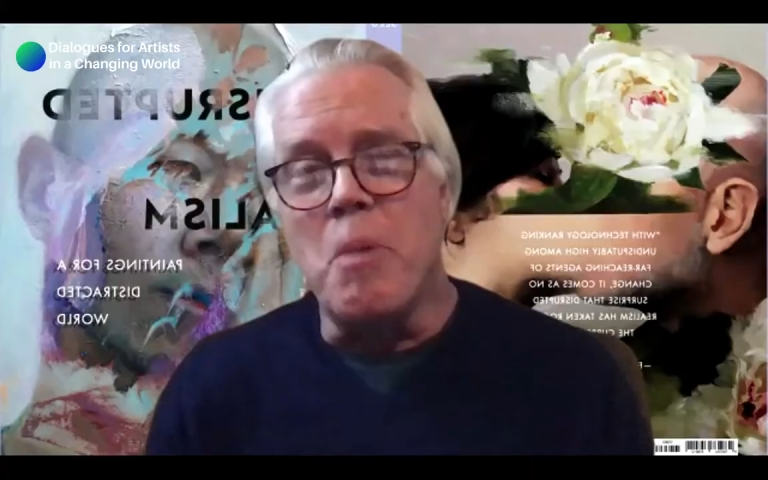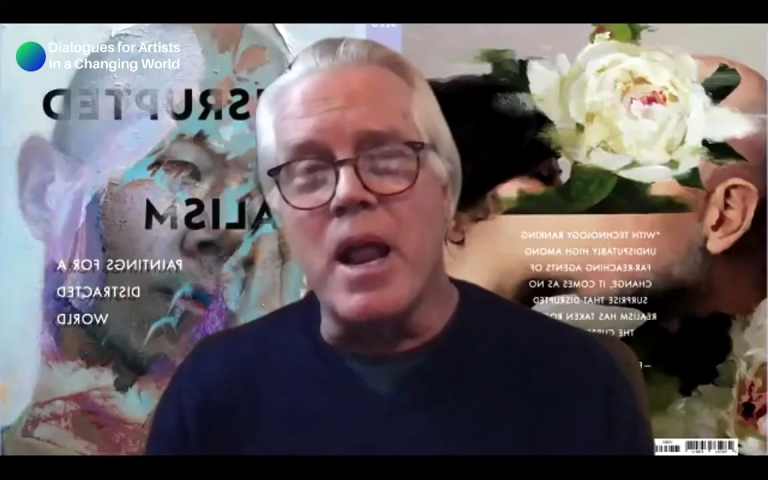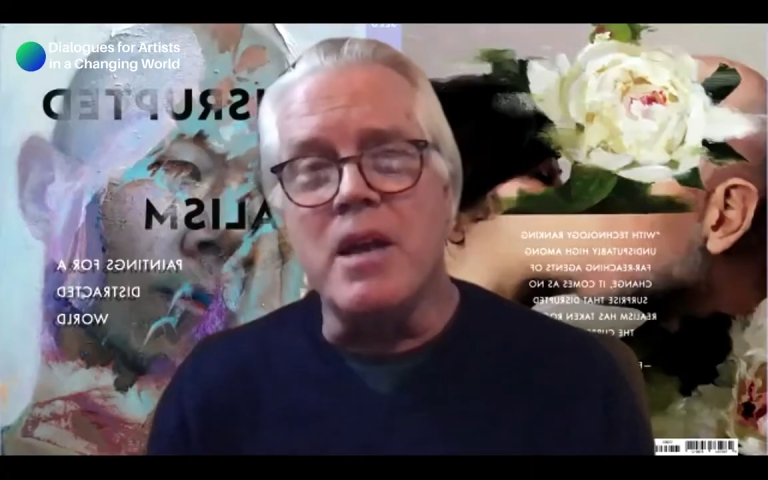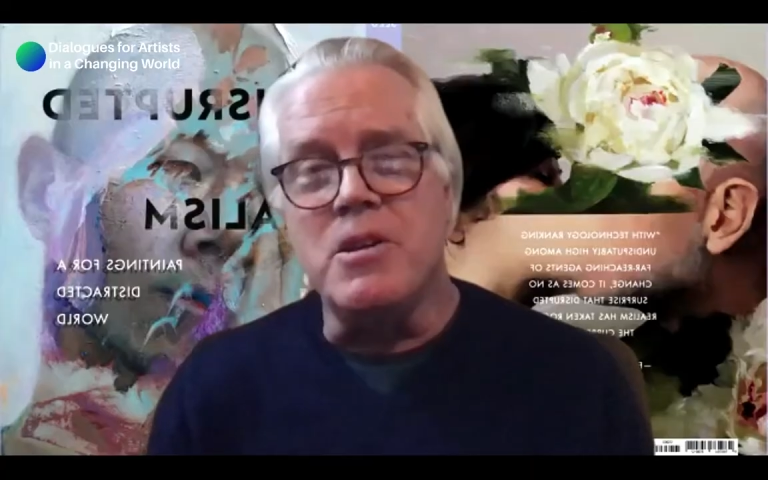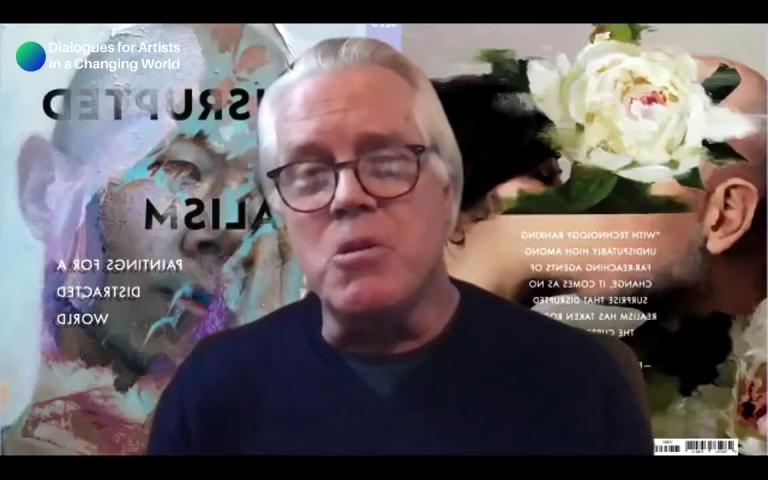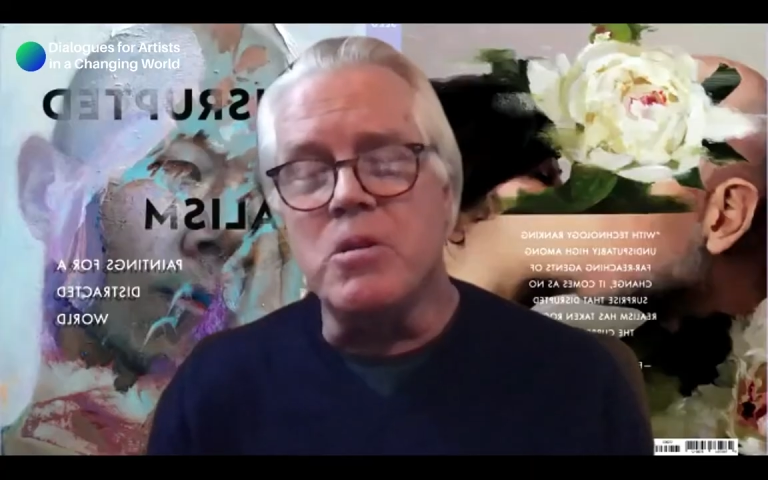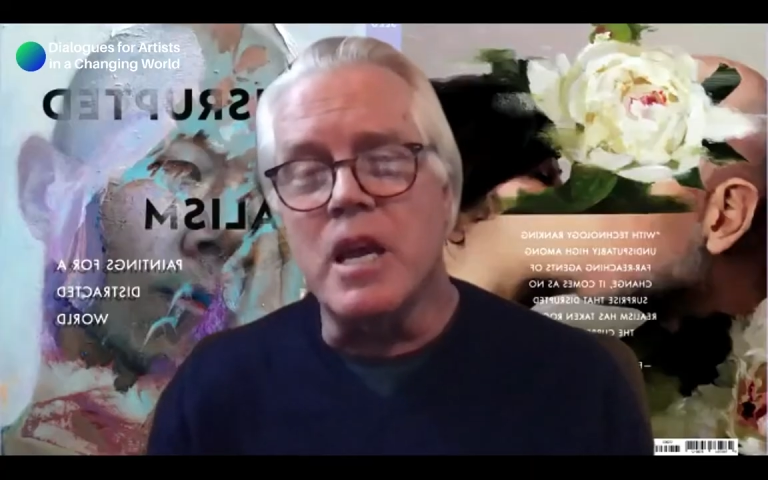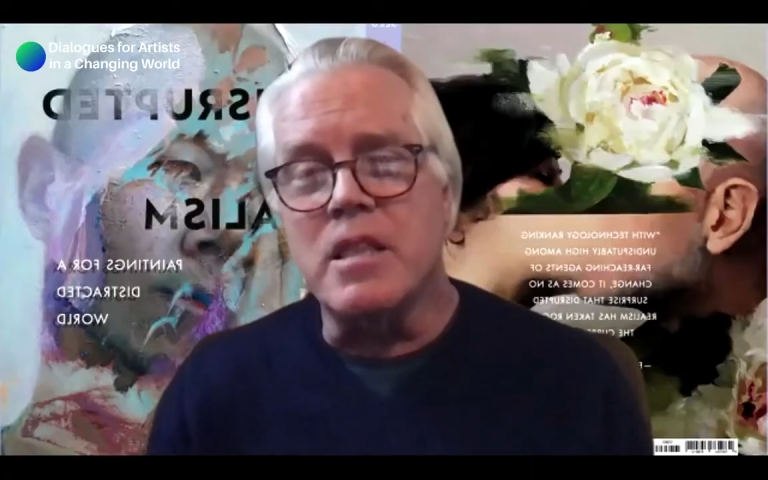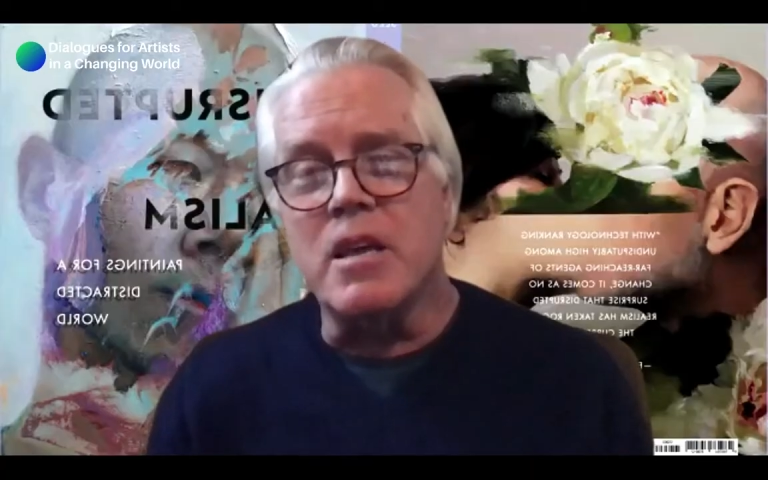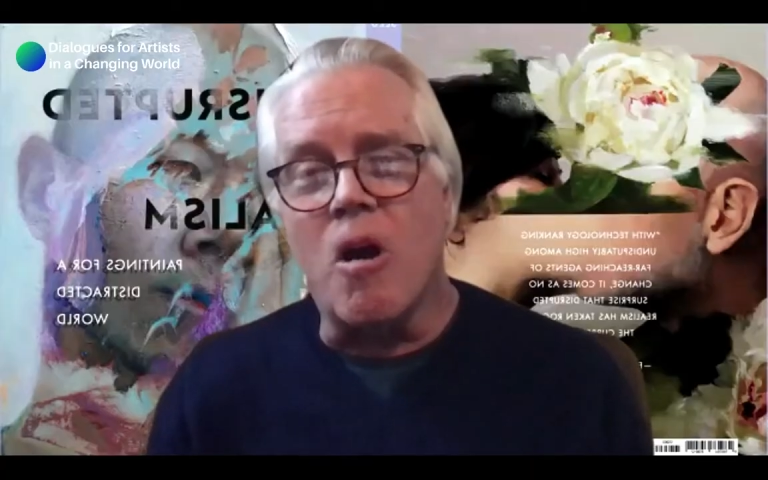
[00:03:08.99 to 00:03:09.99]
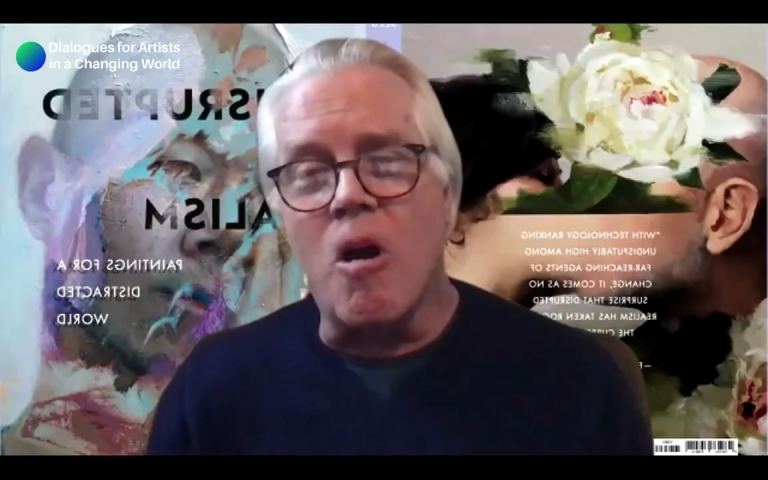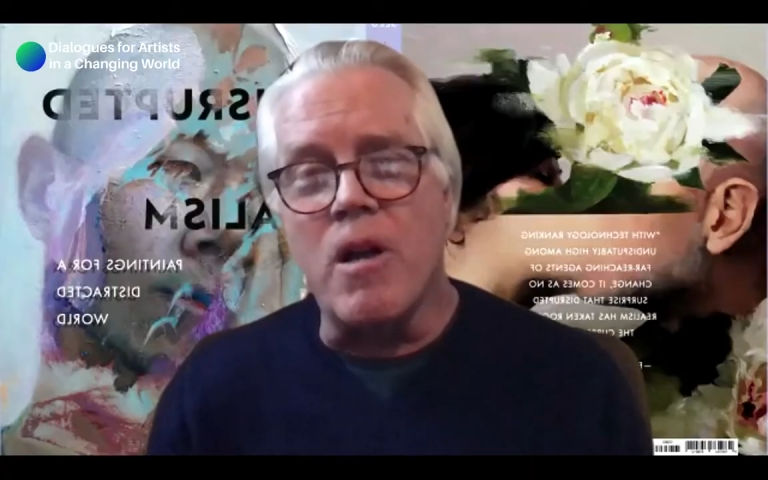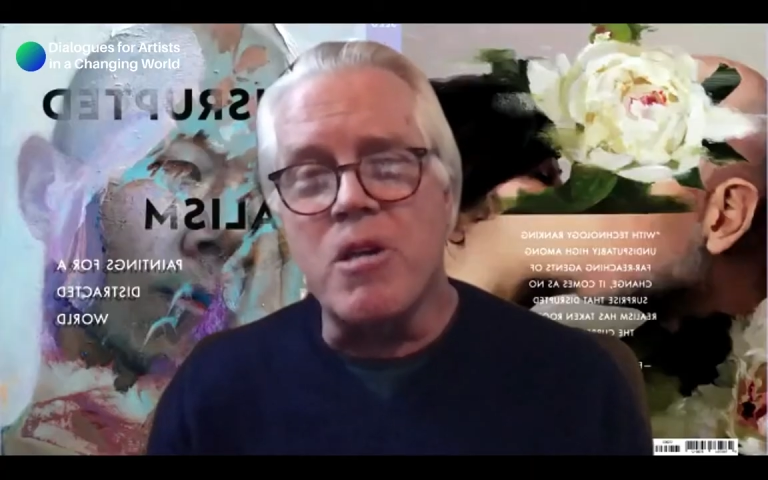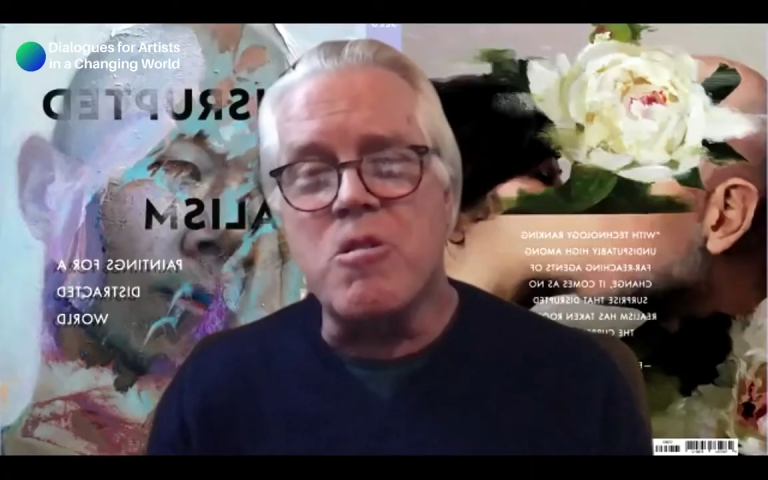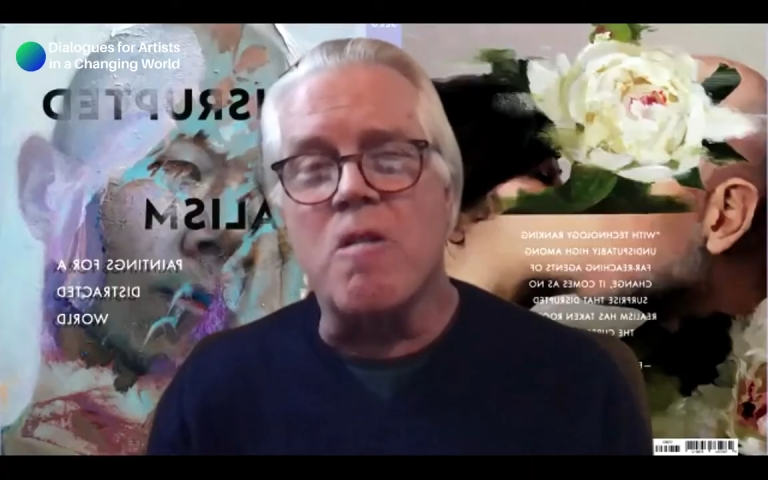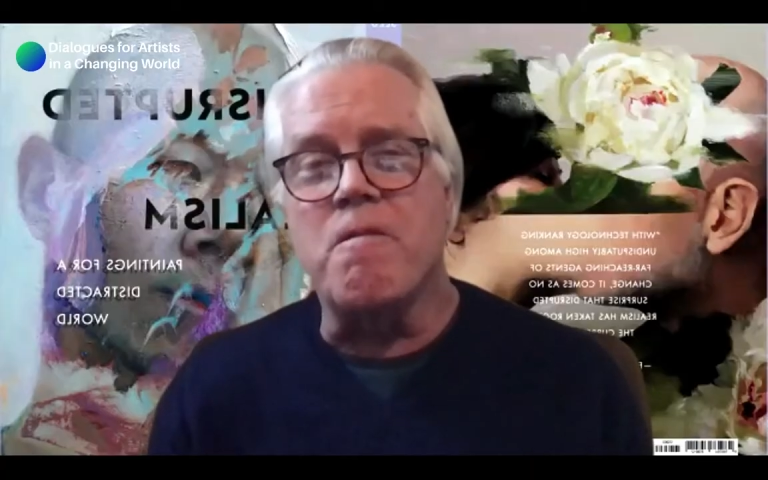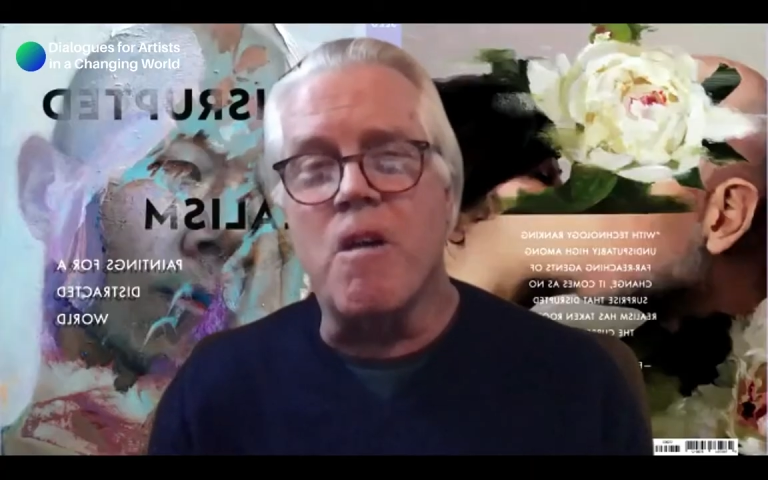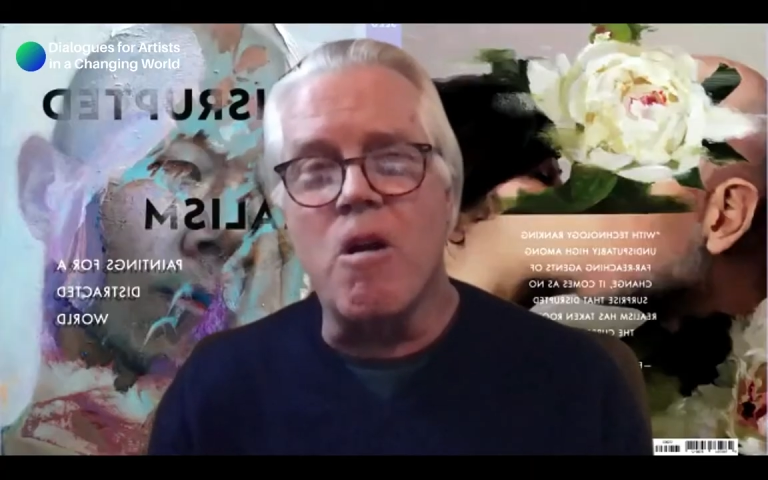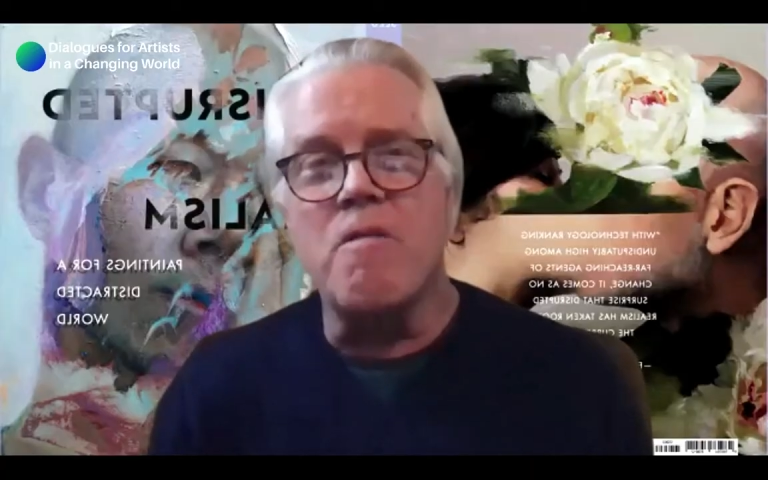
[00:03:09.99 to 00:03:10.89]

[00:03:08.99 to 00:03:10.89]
I do think that artists are very,